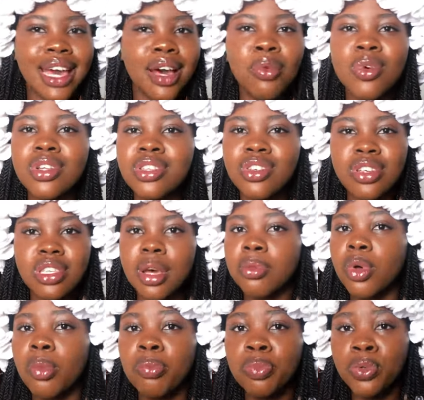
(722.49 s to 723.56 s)
hair was just
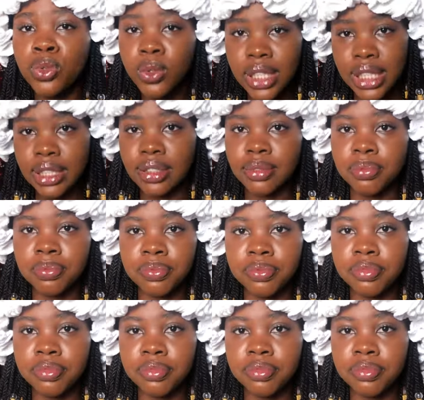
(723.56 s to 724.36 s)
kept on pulling.